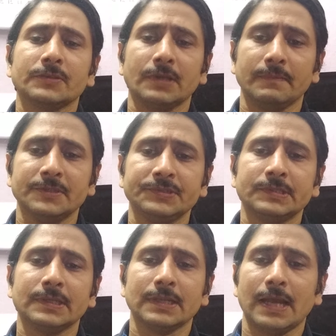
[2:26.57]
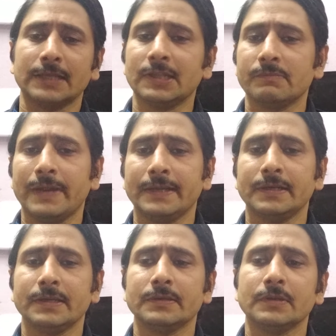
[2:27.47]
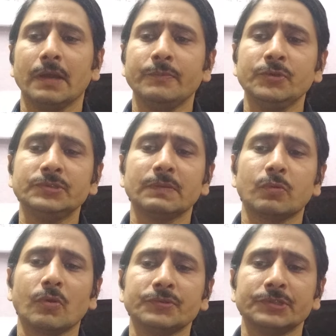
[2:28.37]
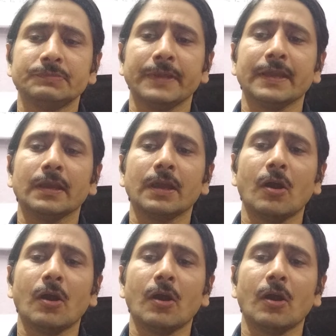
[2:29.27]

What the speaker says: summons, other mandate. Abuse of process may